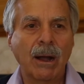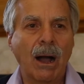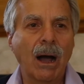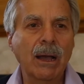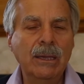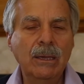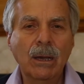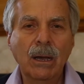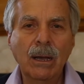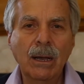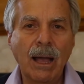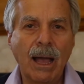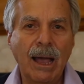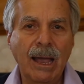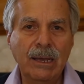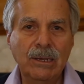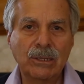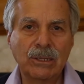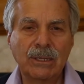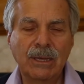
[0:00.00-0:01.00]
a young
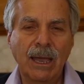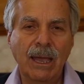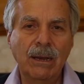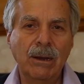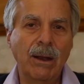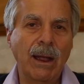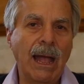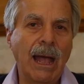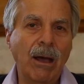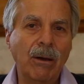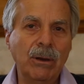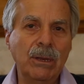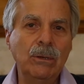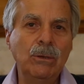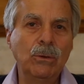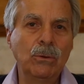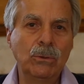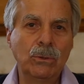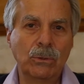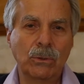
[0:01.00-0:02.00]
ice skater out
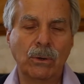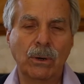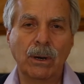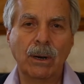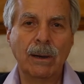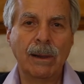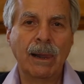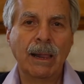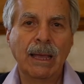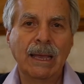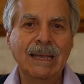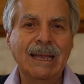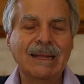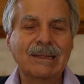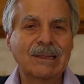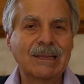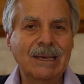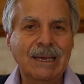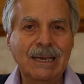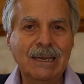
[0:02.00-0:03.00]
in Utah
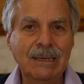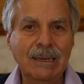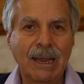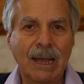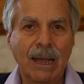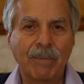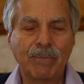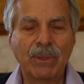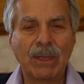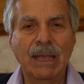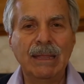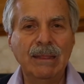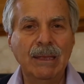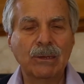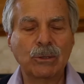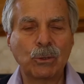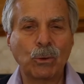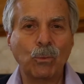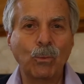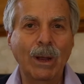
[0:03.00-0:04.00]
gets kidnapped and
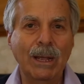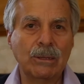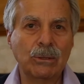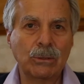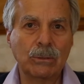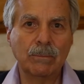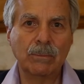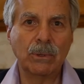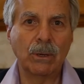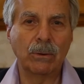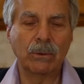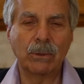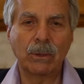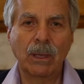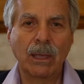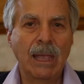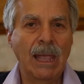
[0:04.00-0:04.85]
there's a ransom note.